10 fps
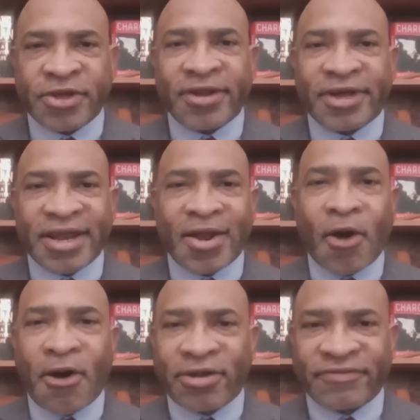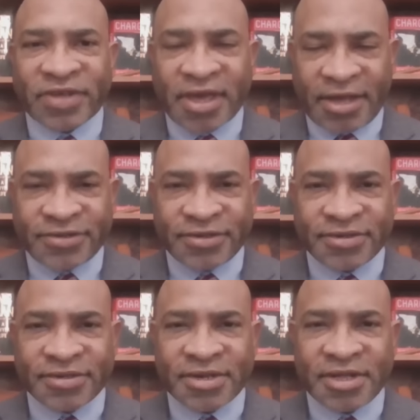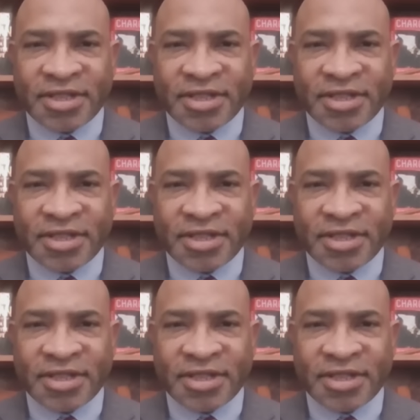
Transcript: they're looking at all of the cases